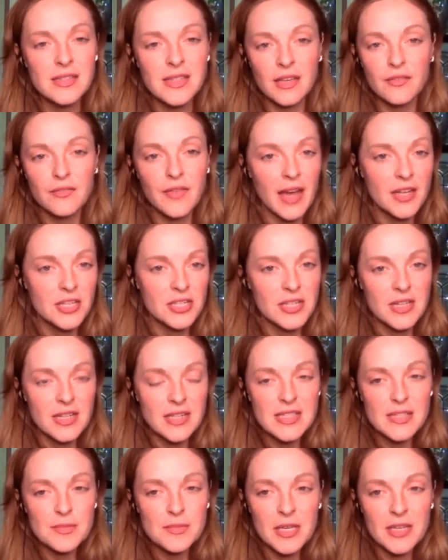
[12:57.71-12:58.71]
like
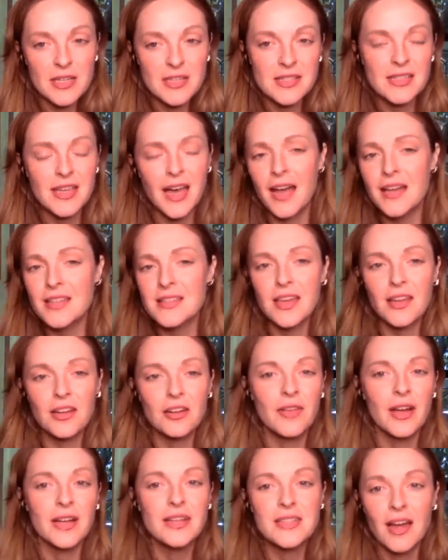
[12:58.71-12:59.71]
vaginismus, guys get
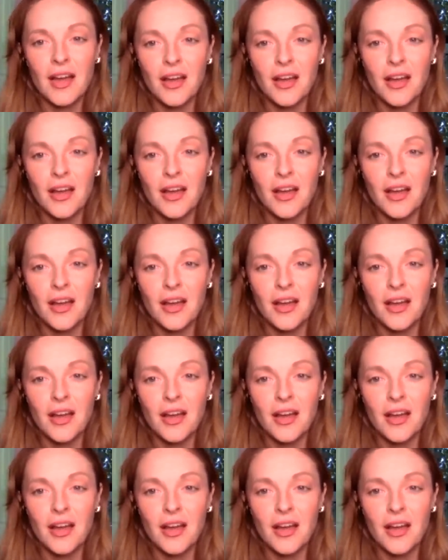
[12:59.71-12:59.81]
erectile